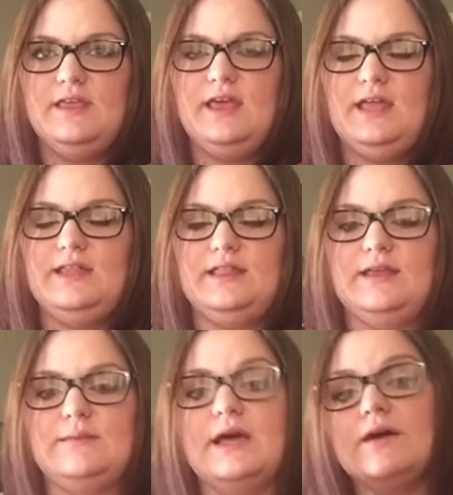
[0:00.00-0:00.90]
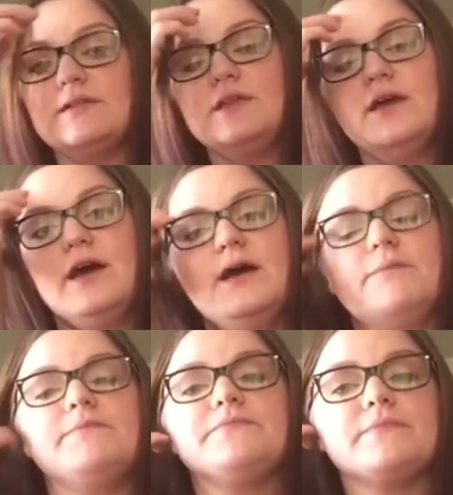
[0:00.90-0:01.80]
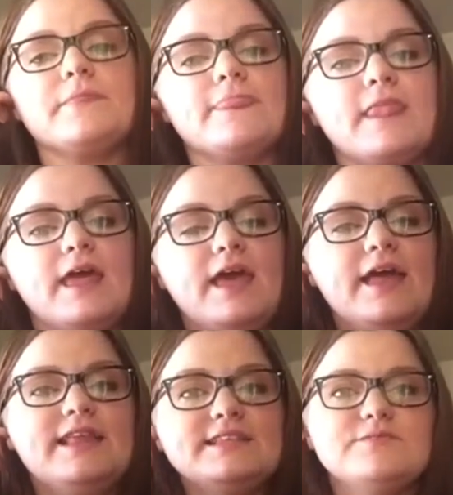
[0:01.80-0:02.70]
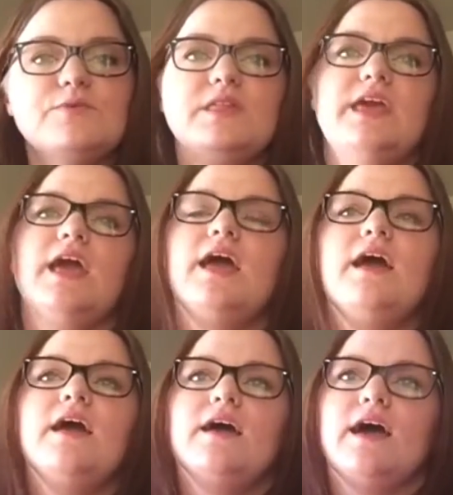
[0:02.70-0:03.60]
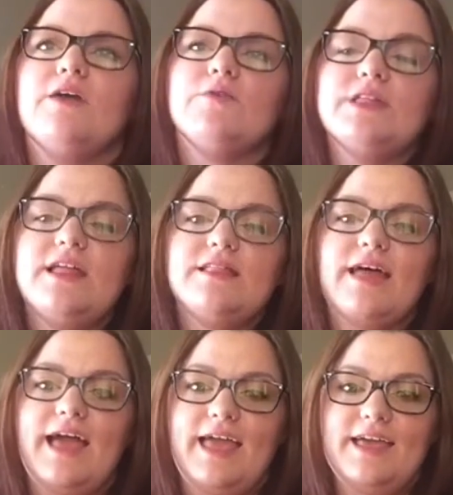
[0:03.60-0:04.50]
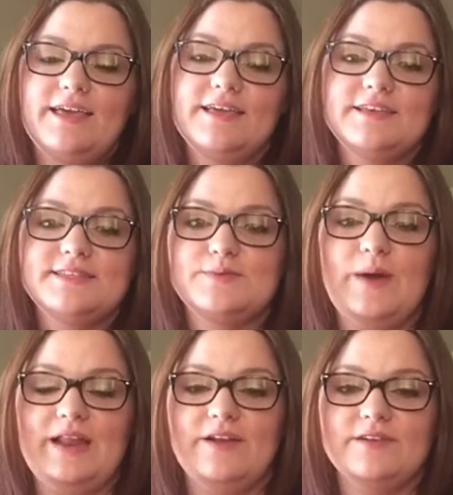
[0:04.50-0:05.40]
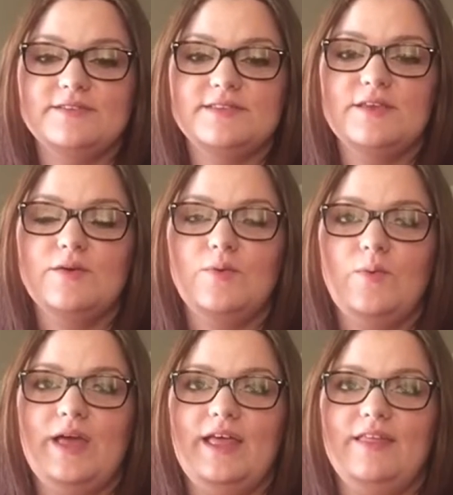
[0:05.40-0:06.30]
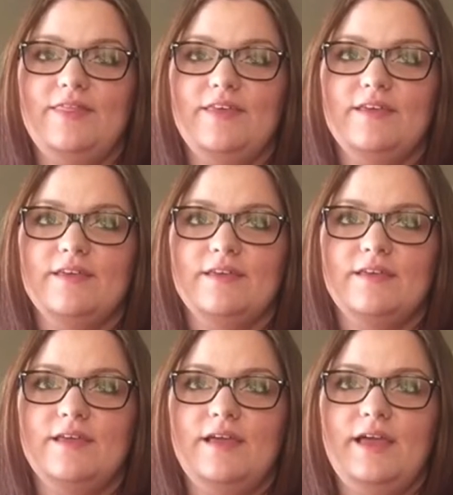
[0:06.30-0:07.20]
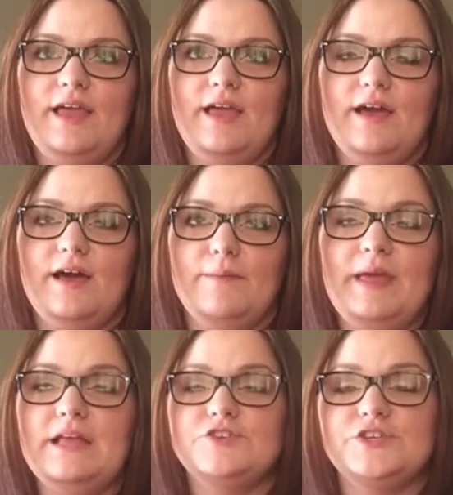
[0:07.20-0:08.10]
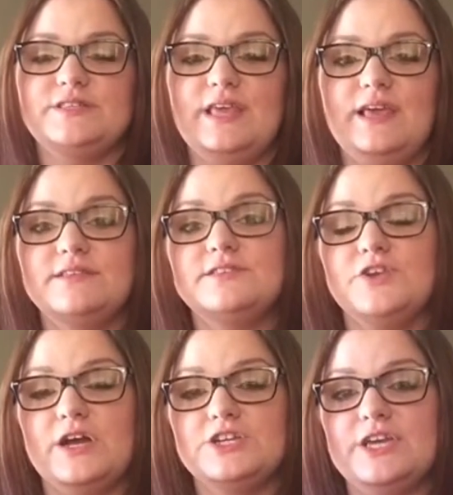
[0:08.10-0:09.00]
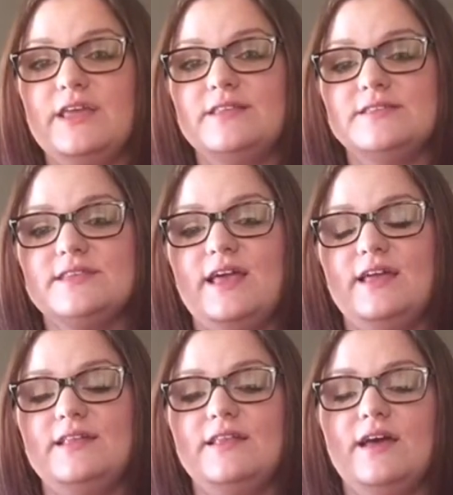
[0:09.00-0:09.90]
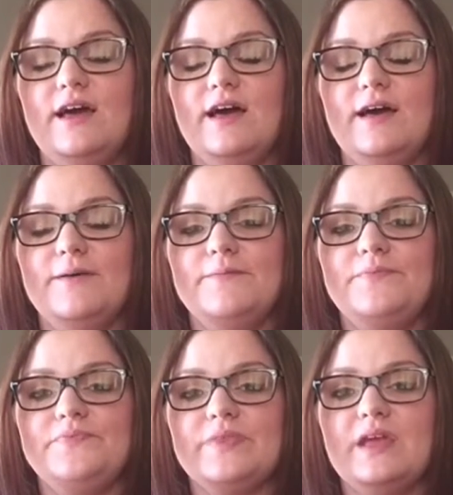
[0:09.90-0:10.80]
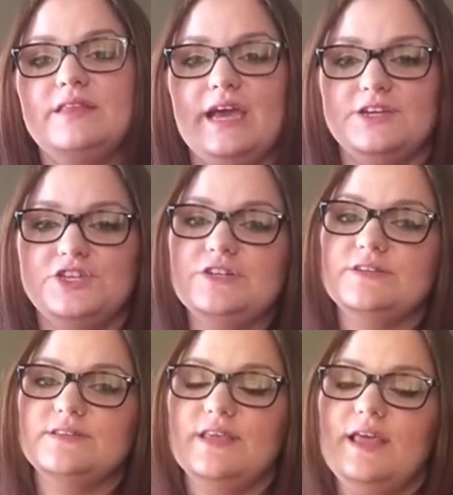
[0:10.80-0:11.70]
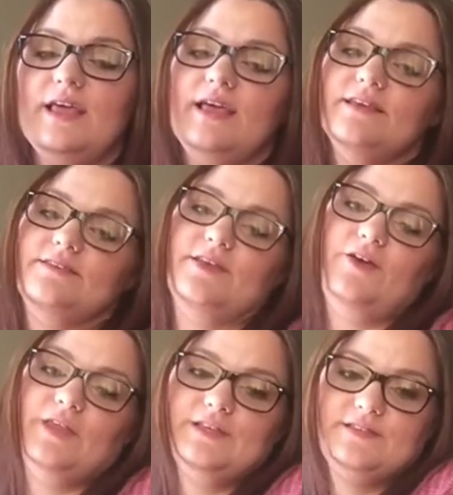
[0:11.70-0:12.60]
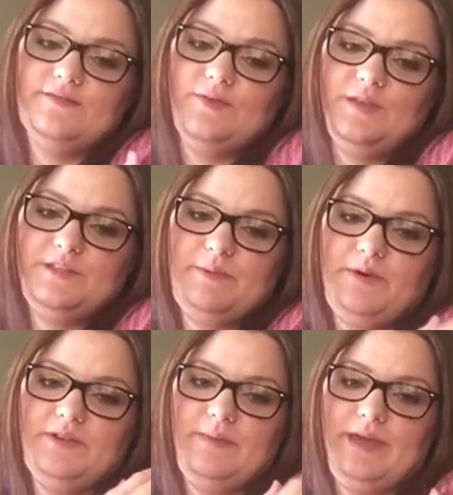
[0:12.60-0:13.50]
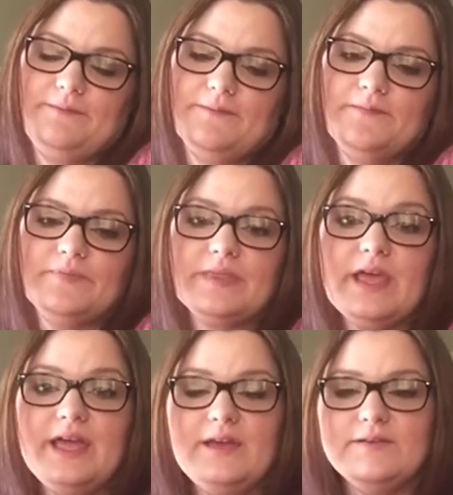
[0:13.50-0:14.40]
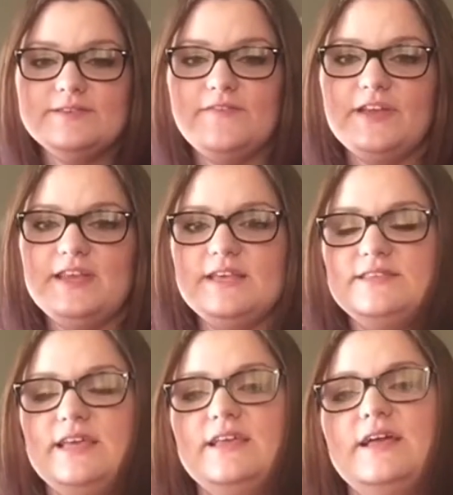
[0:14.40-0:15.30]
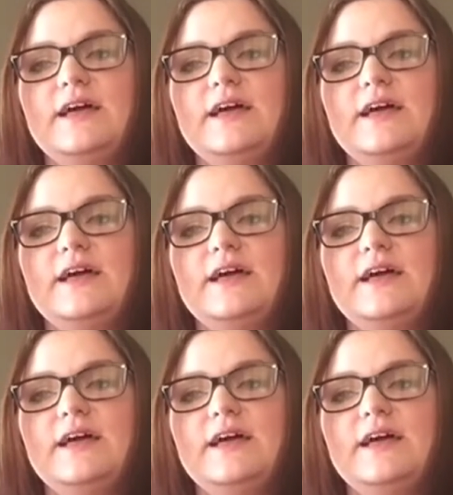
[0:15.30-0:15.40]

and knit them down. And that's really, I really like sweaters with interesting constructions and textures. So this really spoke to me, and it was a fun test knit.